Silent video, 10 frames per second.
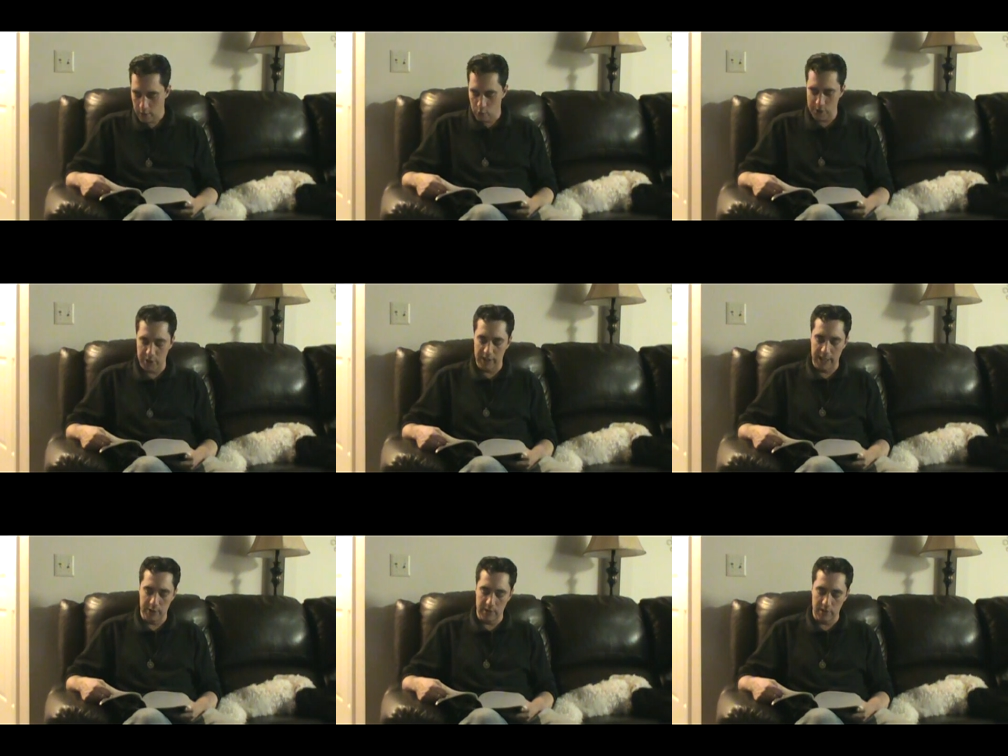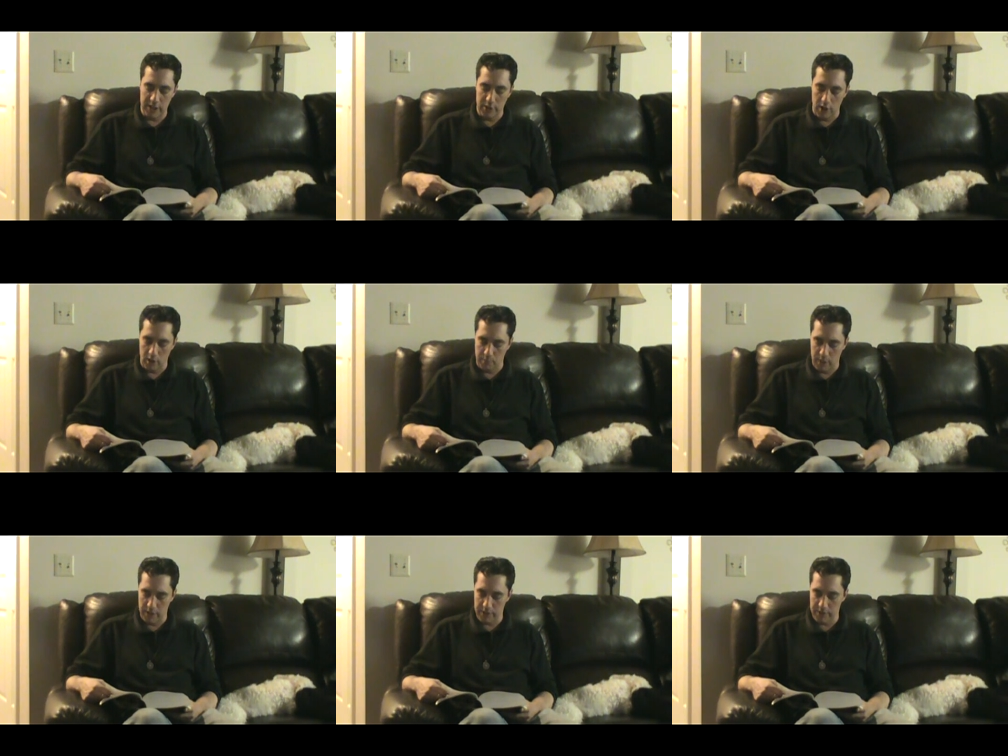Christian legends and
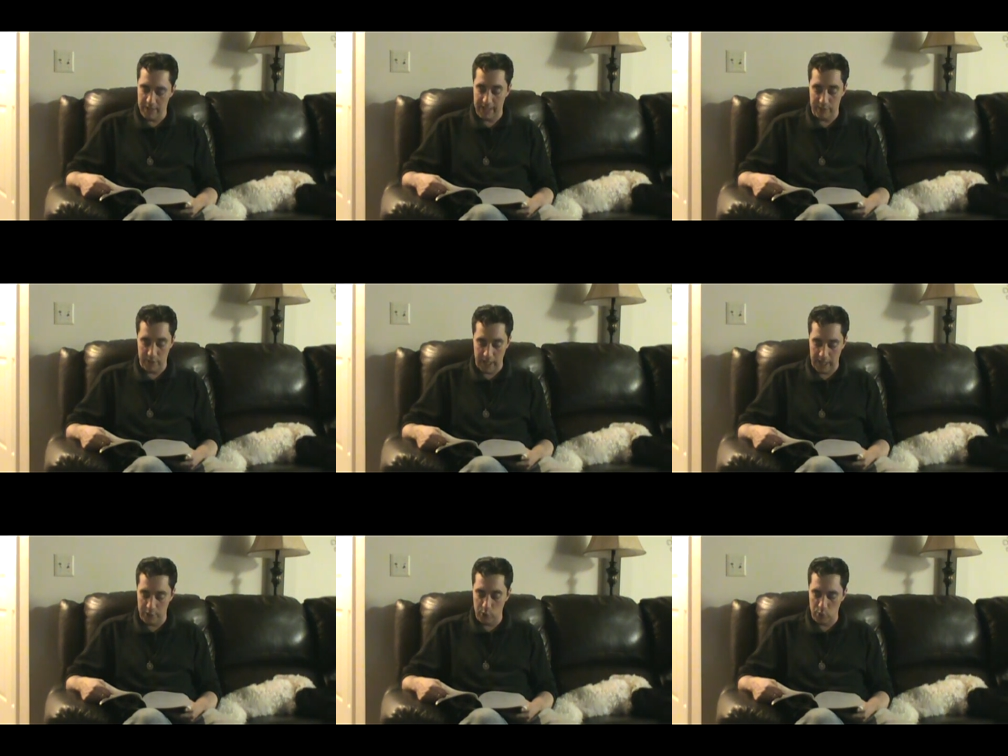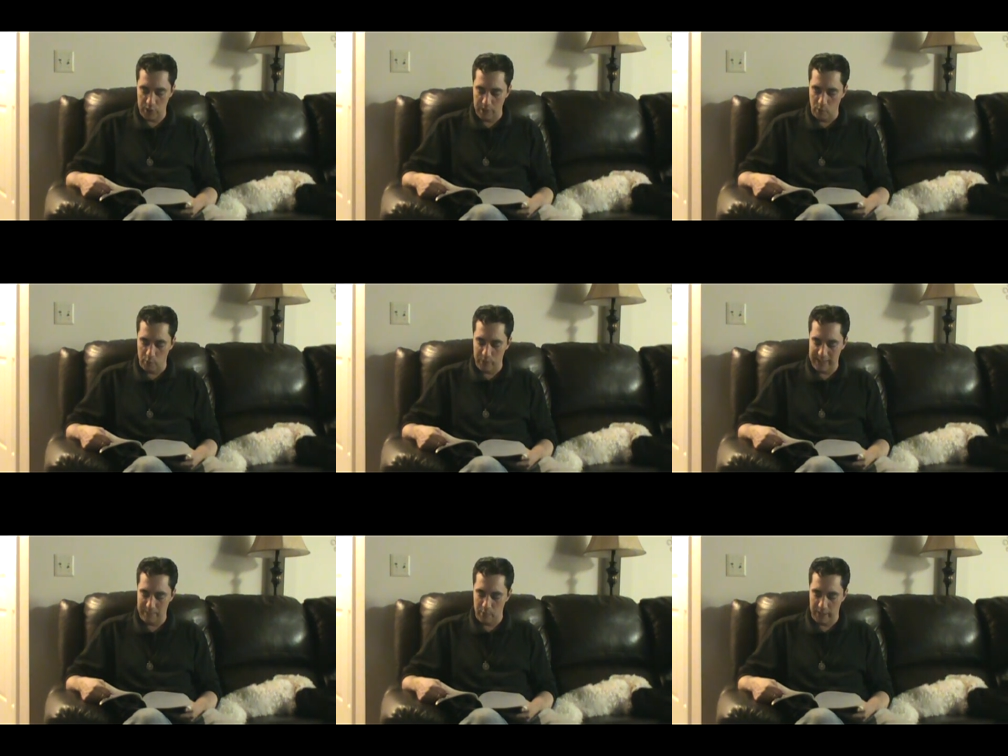dogmas, they say, do somewhat
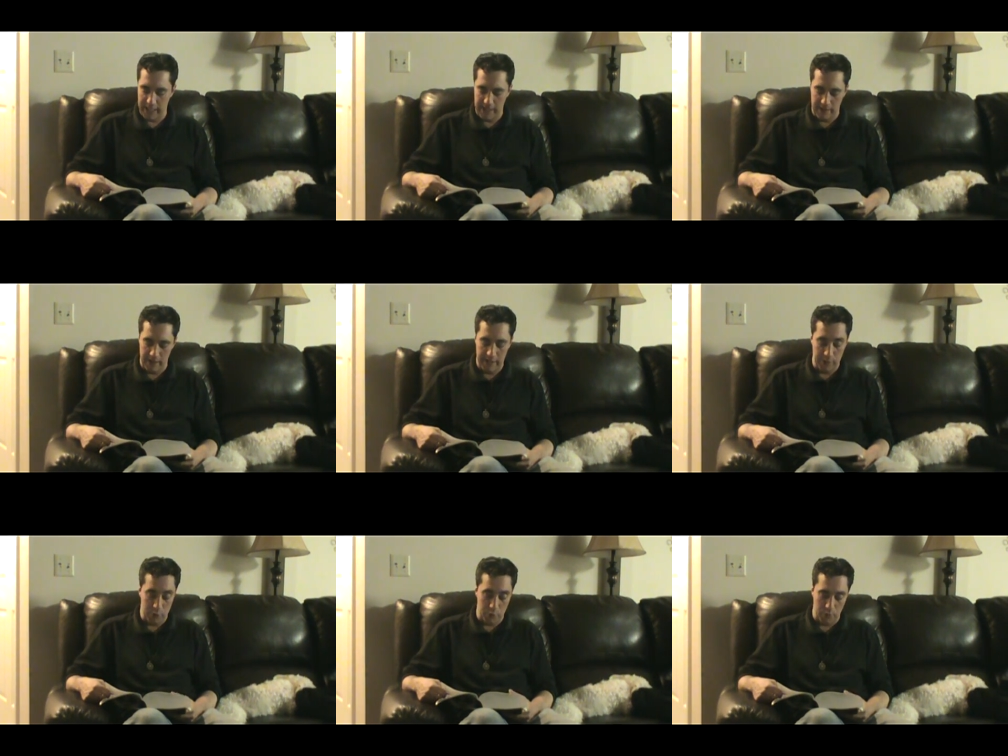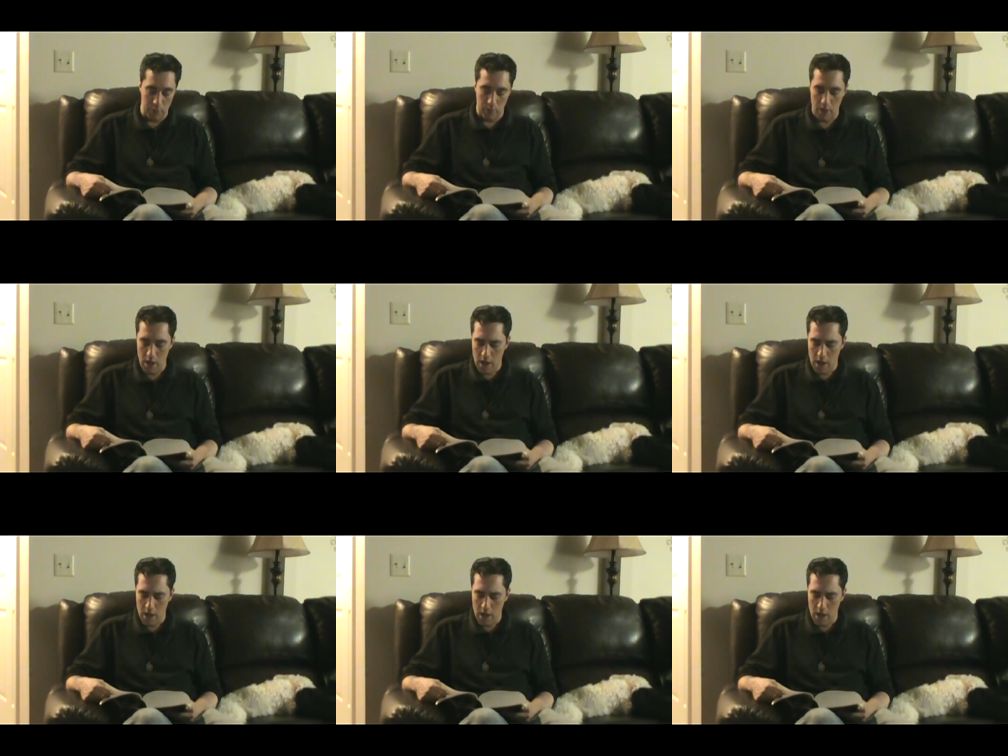resemble the heathen, it is true.